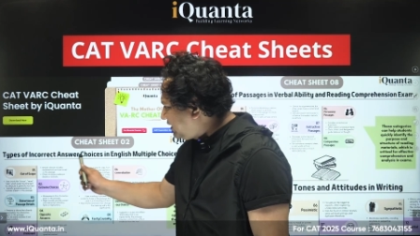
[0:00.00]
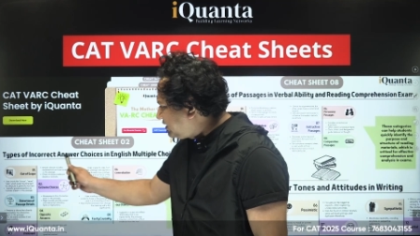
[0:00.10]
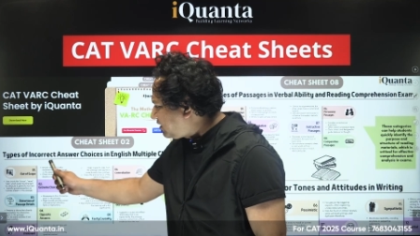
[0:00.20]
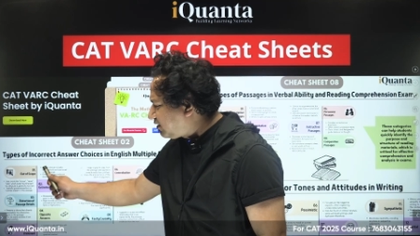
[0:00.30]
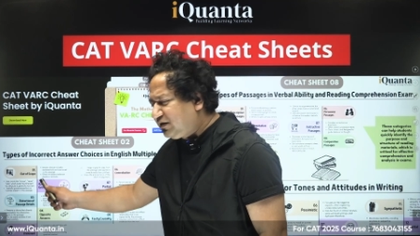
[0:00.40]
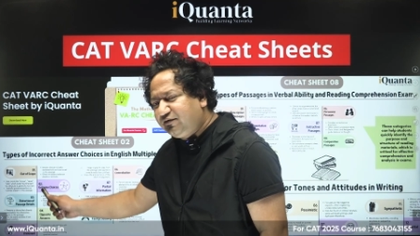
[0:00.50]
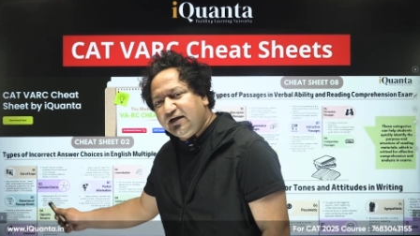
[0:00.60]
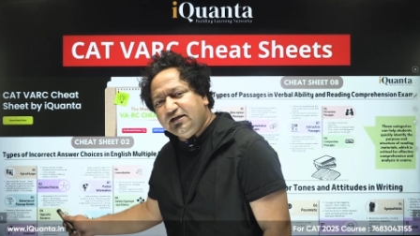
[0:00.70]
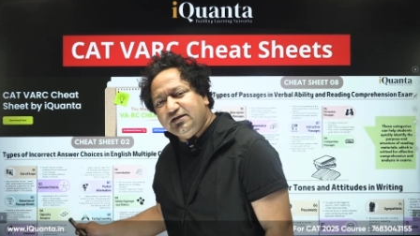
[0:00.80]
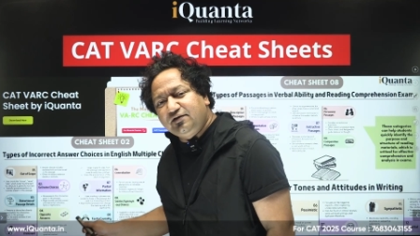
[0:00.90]
are the
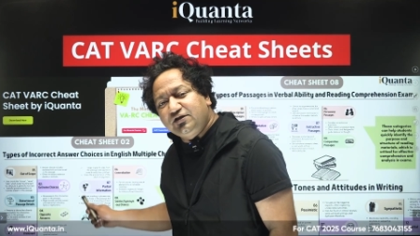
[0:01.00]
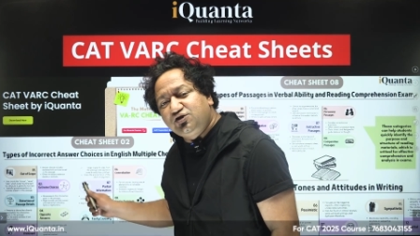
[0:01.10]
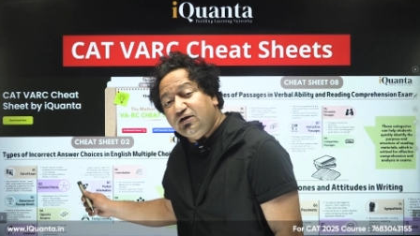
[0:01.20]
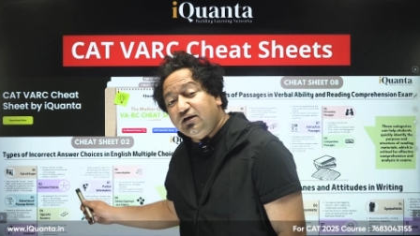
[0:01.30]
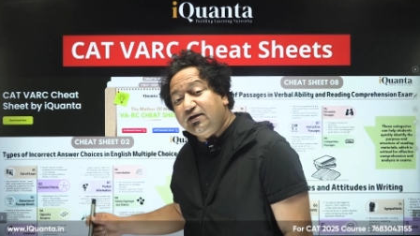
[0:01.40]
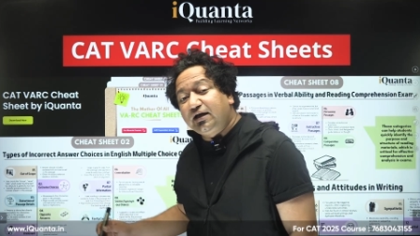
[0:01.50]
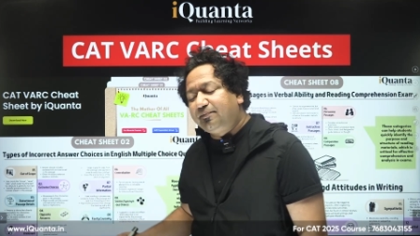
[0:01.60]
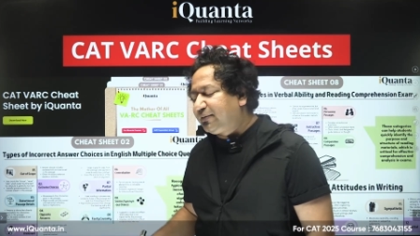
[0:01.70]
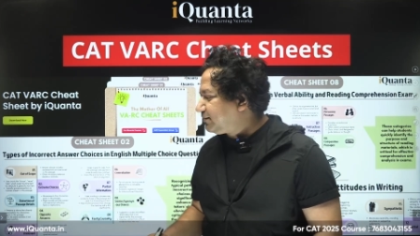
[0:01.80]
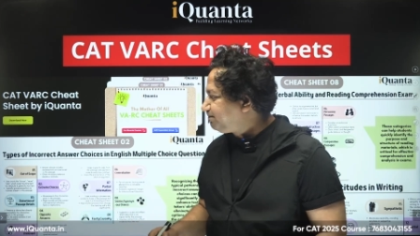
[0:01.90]
ways in which you can
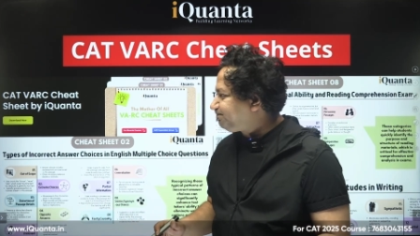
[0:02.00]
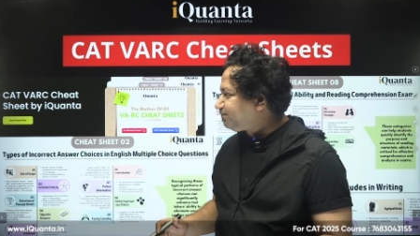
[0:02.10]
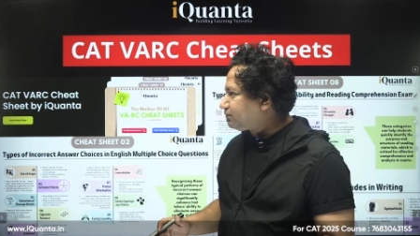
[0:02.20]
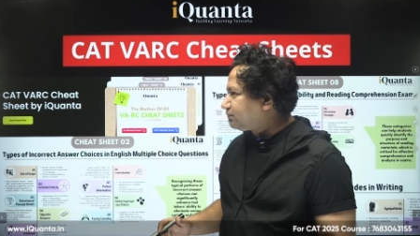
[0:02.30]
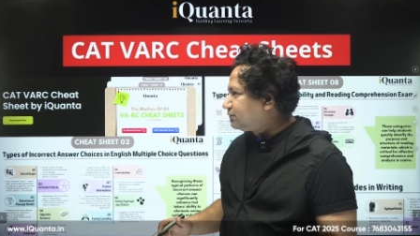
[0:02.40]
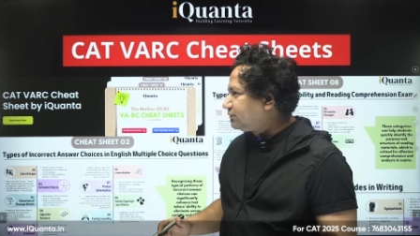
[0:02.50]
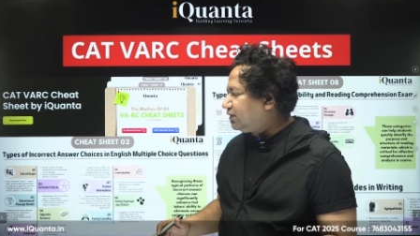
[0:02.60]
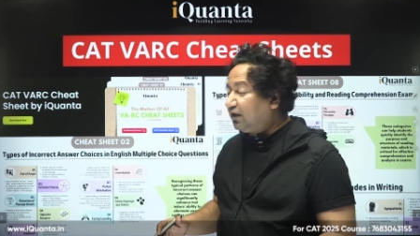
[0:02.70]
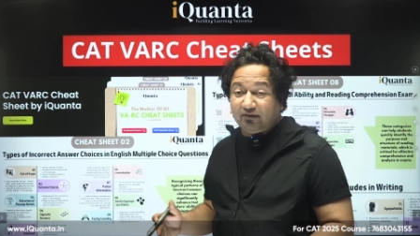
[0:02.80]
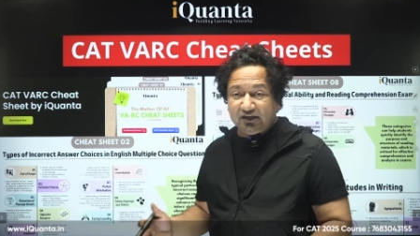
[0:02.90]
attempt
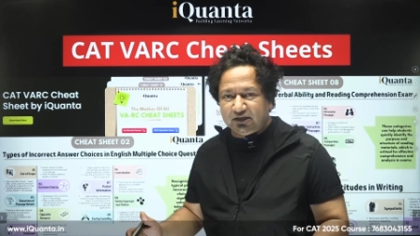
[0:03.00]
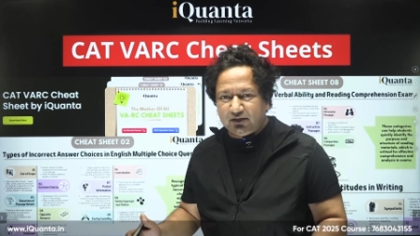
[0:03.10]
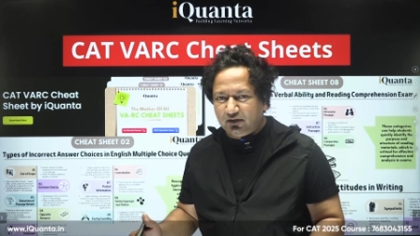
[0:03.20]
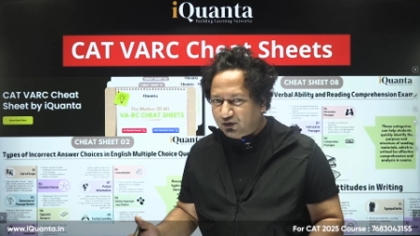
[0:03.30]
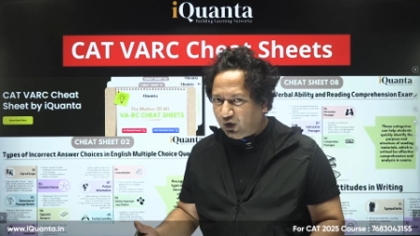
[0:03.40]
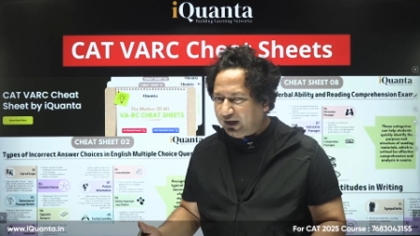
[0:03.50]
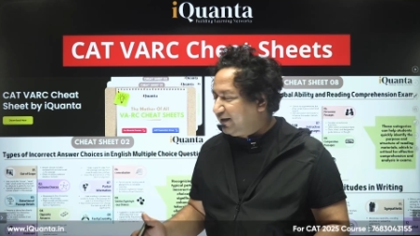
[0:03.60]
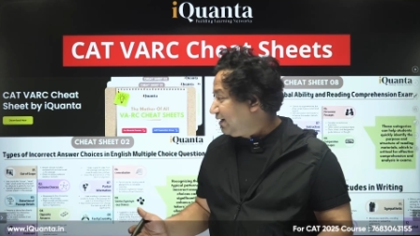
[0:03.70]
a question wrong in